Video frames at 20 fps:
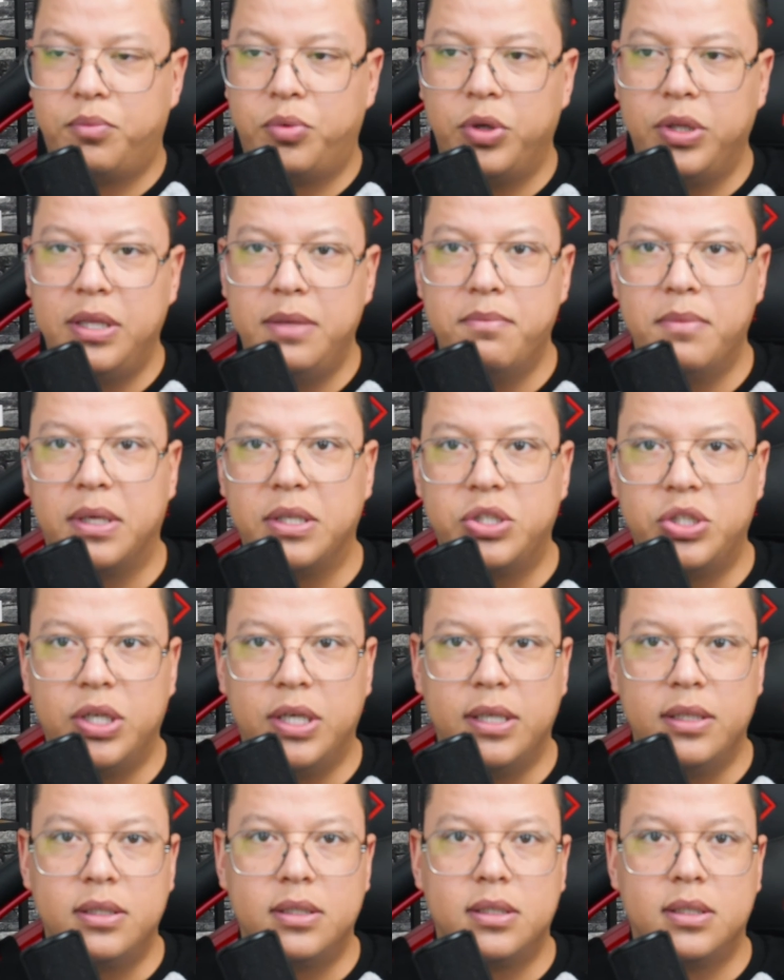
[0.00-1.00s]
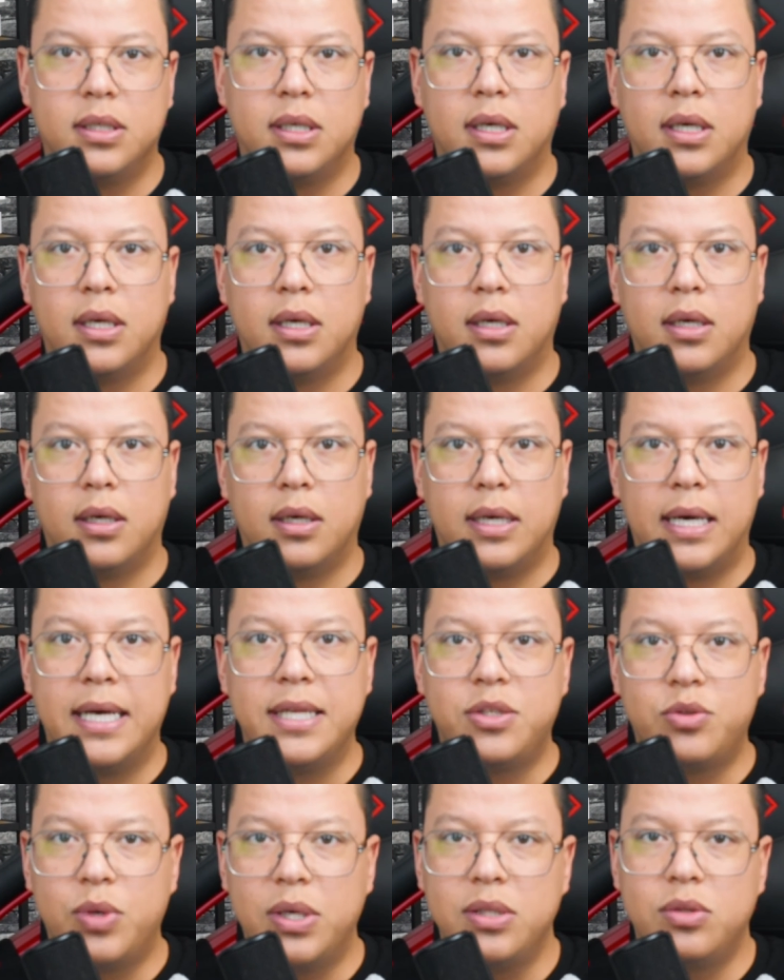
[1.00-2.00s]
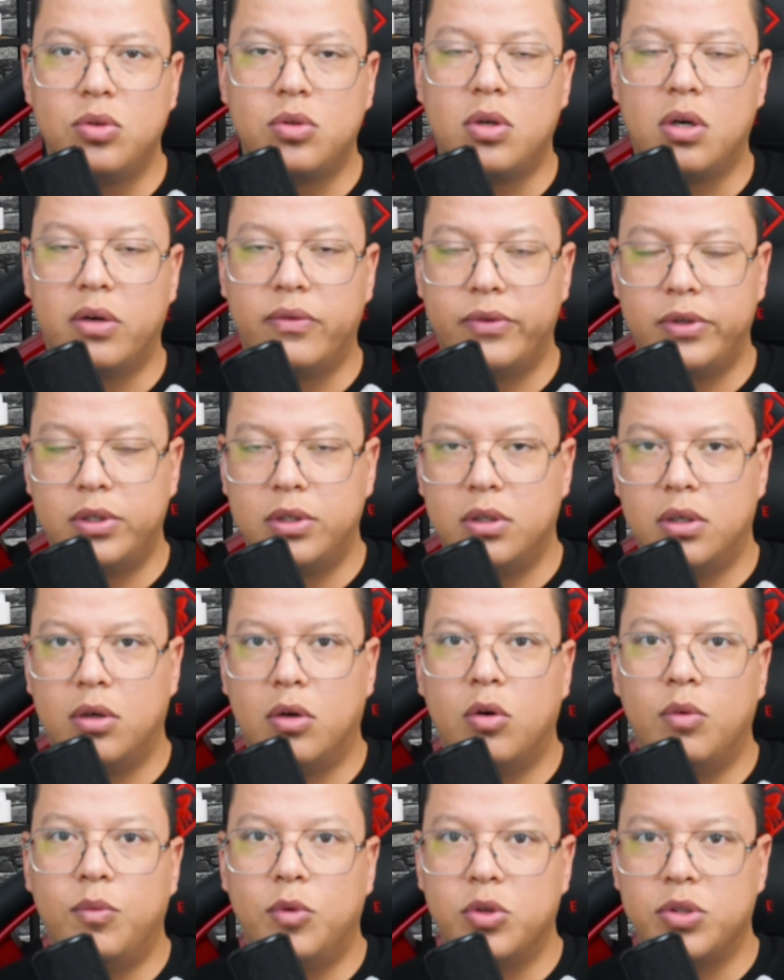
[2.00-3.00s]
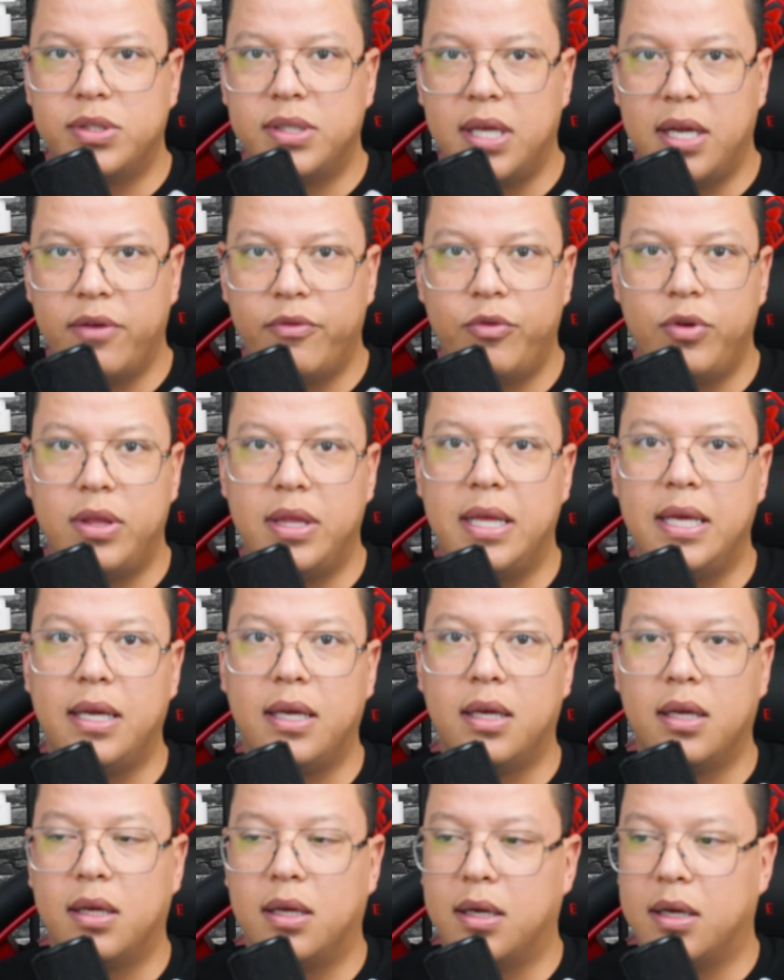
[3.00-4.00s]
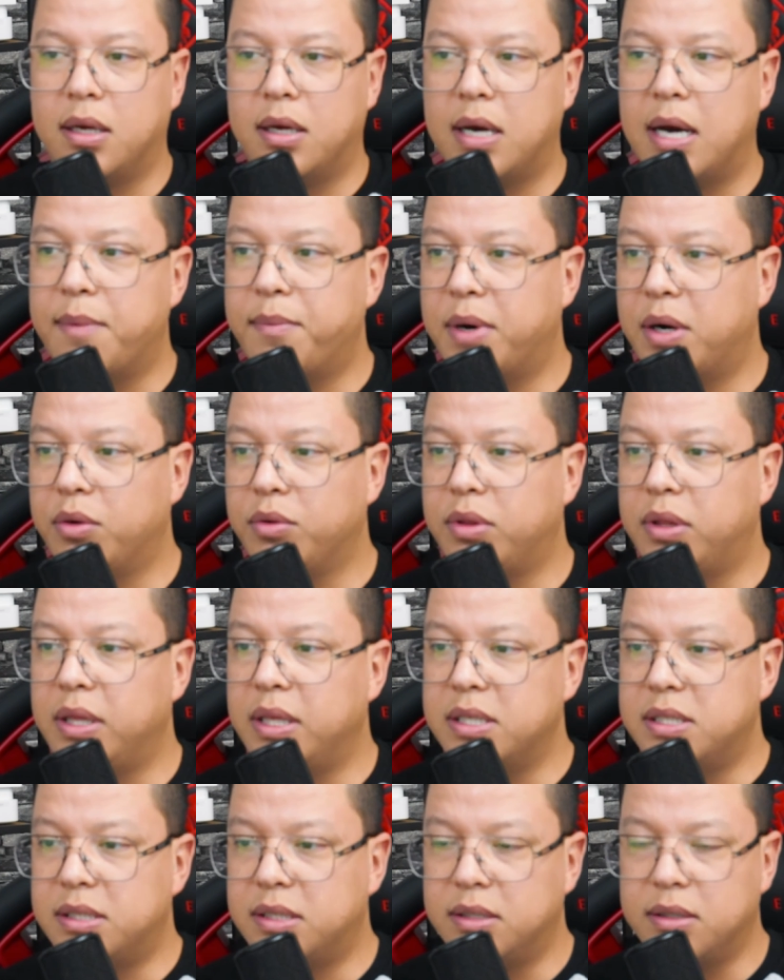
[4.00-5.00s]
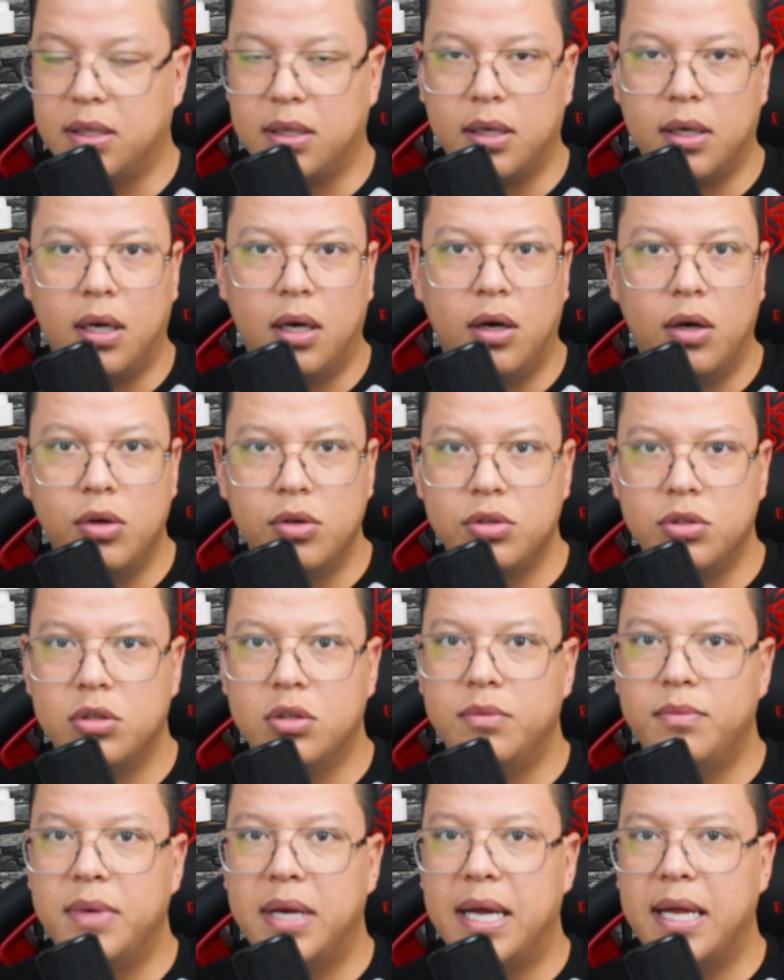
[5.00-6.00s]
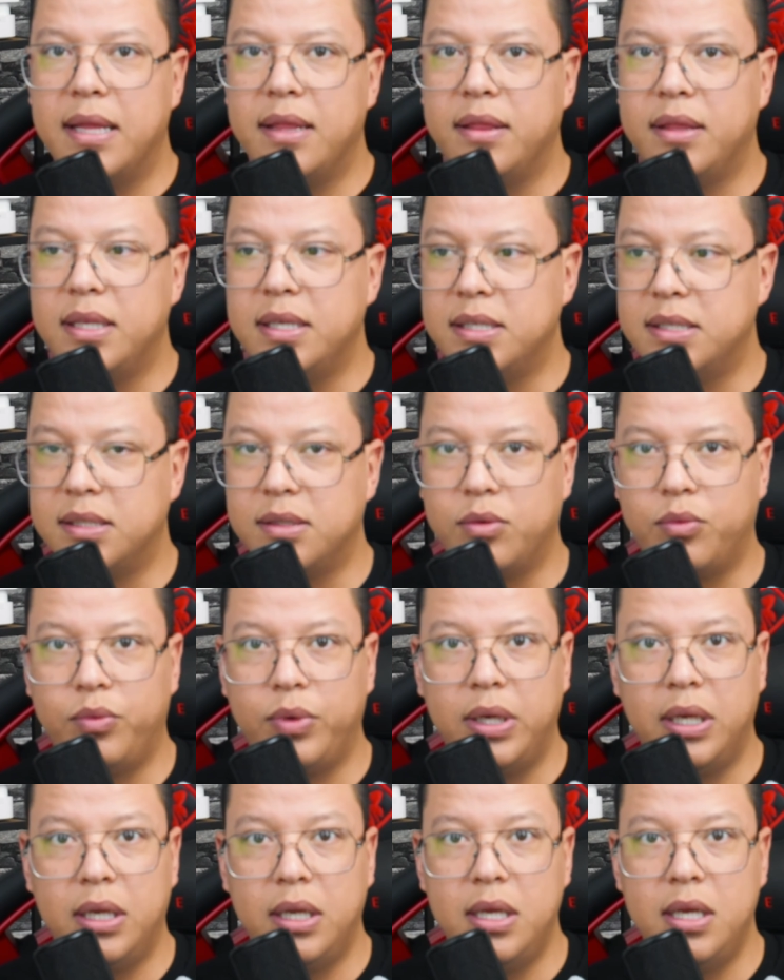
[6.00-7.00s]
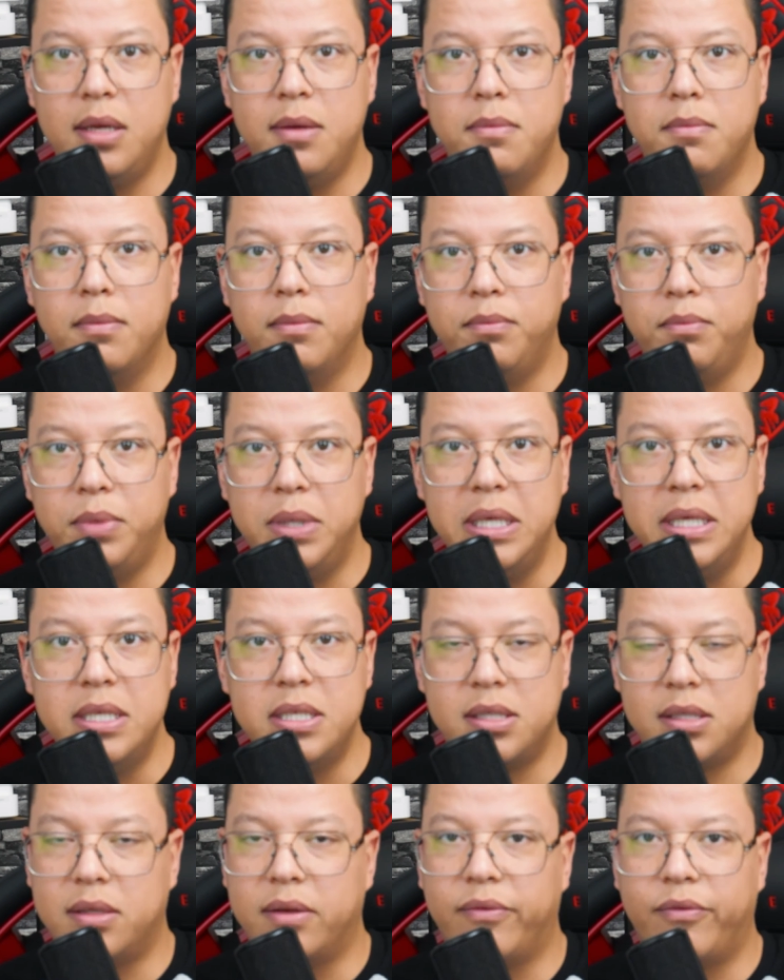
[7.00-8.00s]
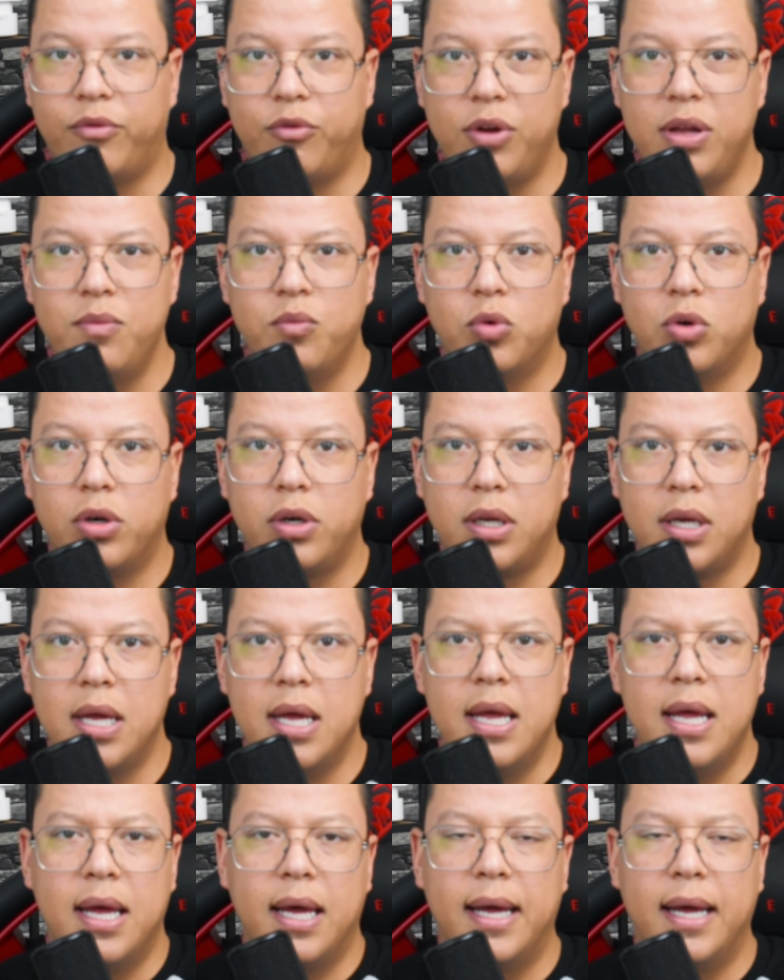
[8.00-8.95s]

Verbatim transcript: pretty much it. I try to cover almost everything about this awesome and this really beast framework,